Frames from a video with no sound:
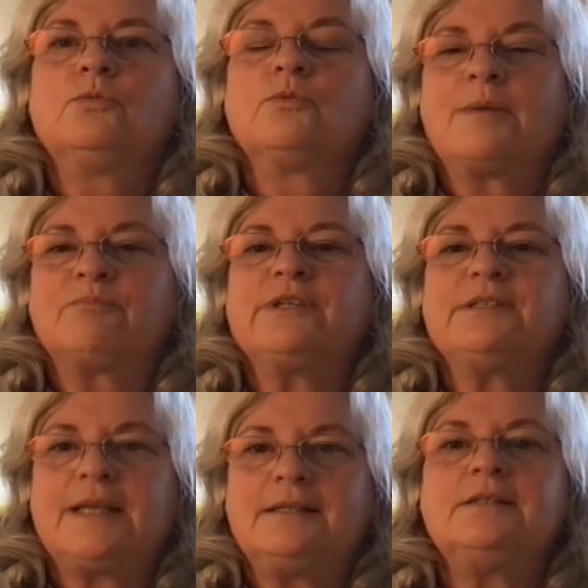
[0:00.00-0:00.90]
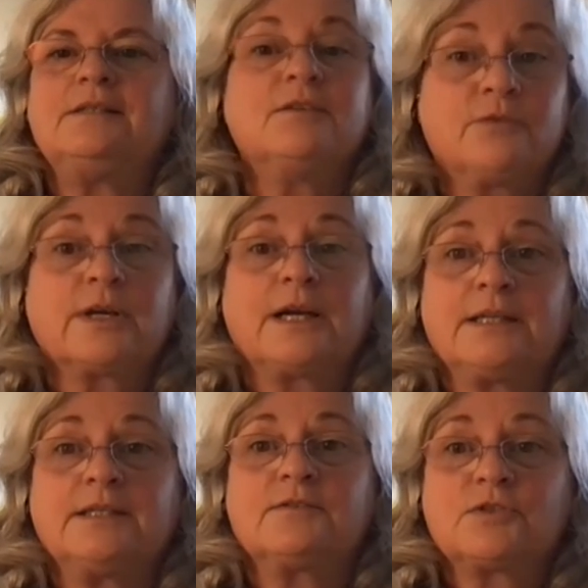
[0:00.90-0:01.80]
represent different
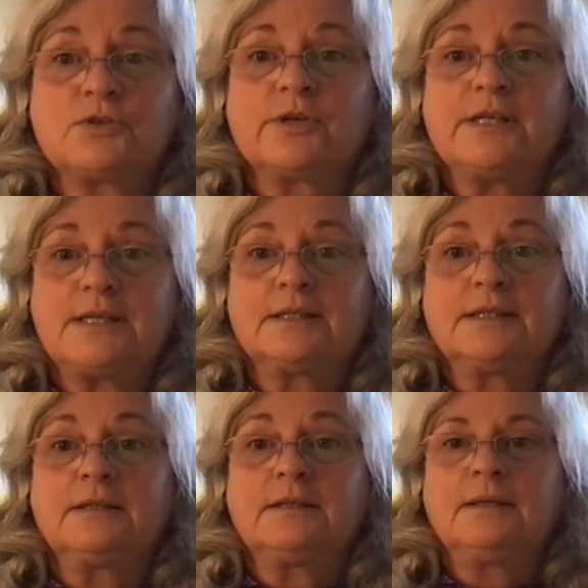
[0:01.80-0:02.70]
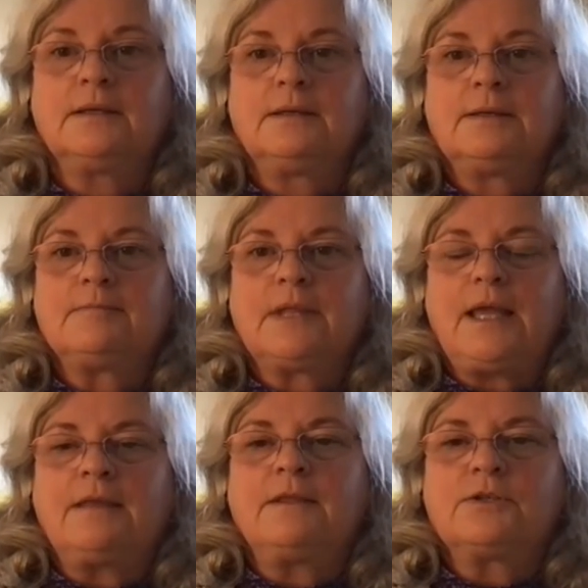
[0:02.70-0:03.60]
kinds of storytelling.
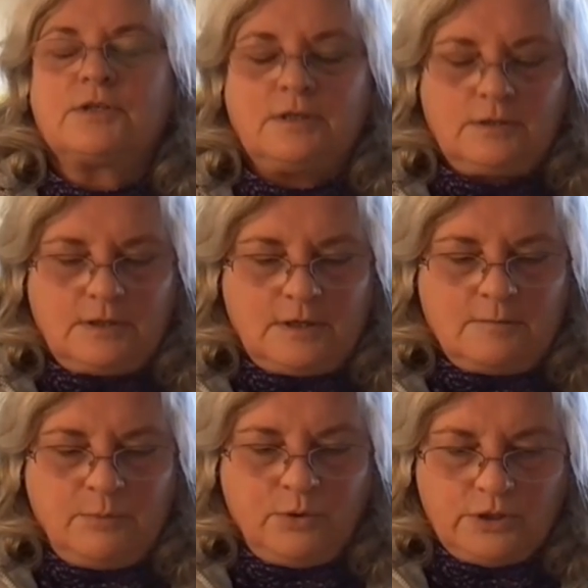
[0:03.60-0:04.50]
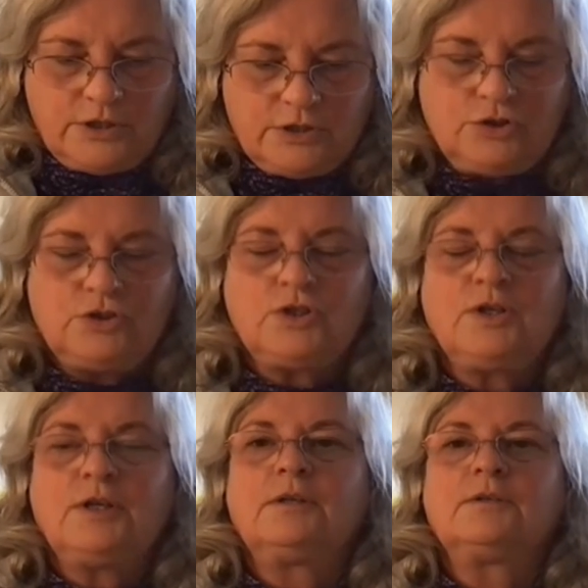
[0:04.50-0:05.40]
And there's a push
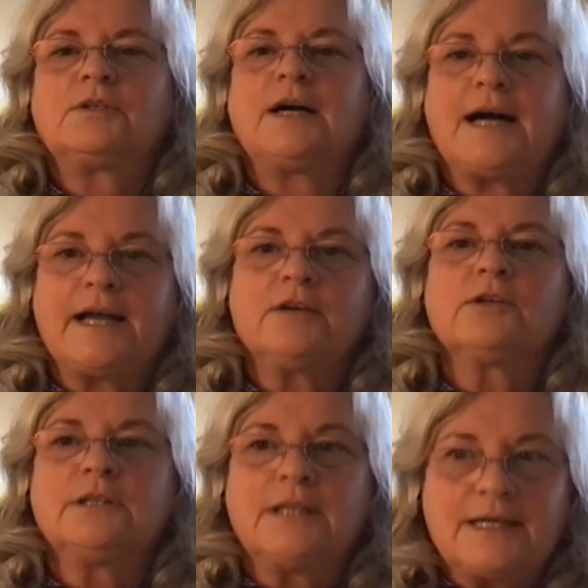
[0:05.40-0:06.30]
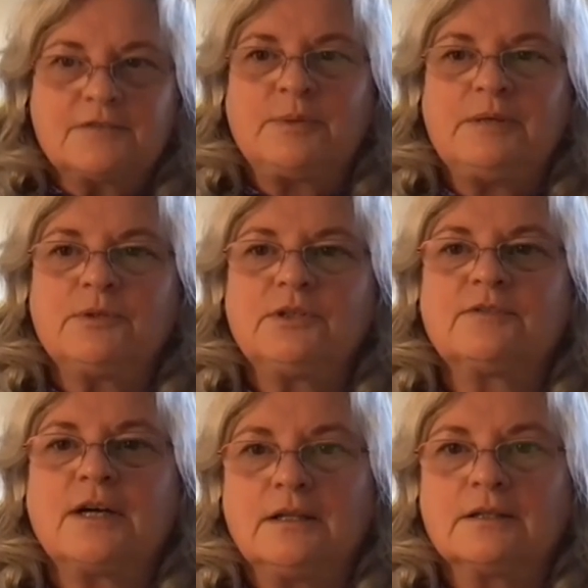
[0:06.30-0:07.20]
to hire a lot of people
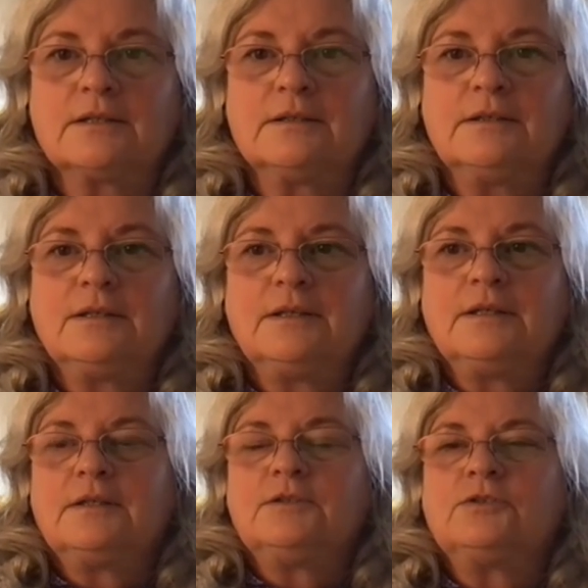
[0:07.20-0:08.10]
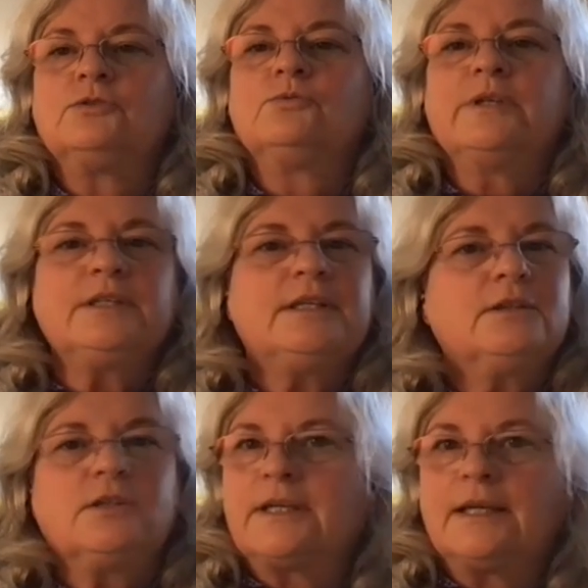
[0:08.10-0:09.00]
of color to really
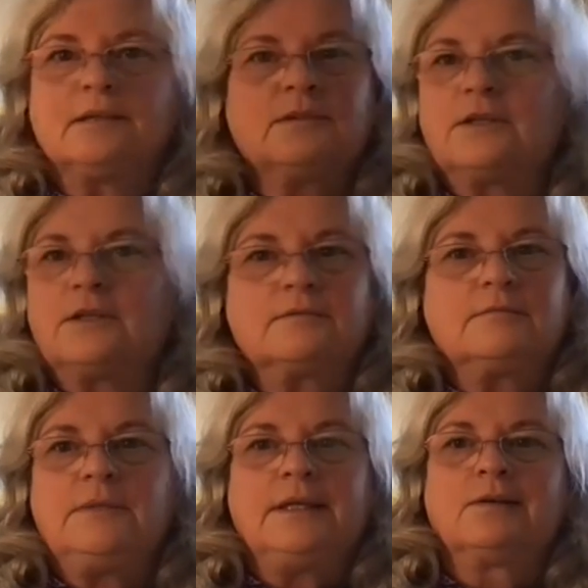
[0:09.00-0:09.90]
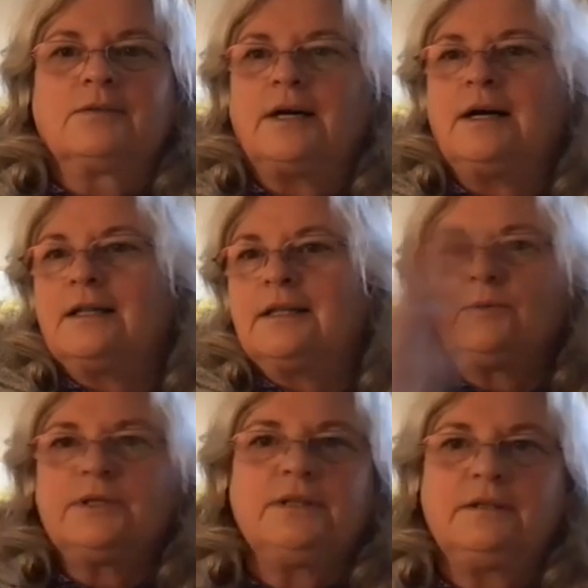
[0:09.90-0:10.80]
look, the
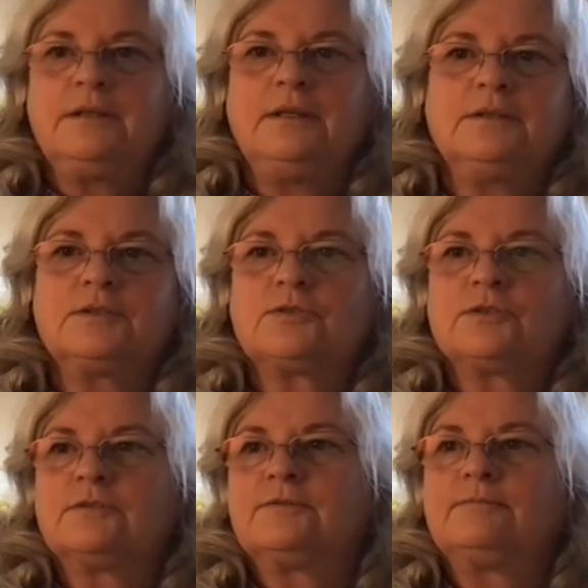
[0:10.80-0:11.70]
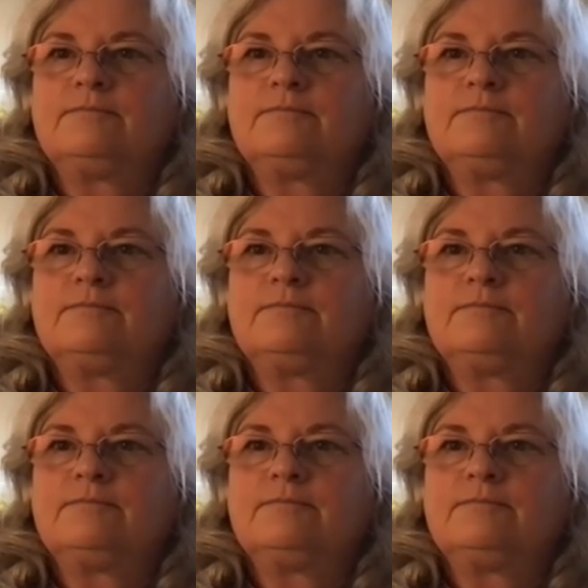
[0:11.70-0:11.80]
Hollywood, the sort of,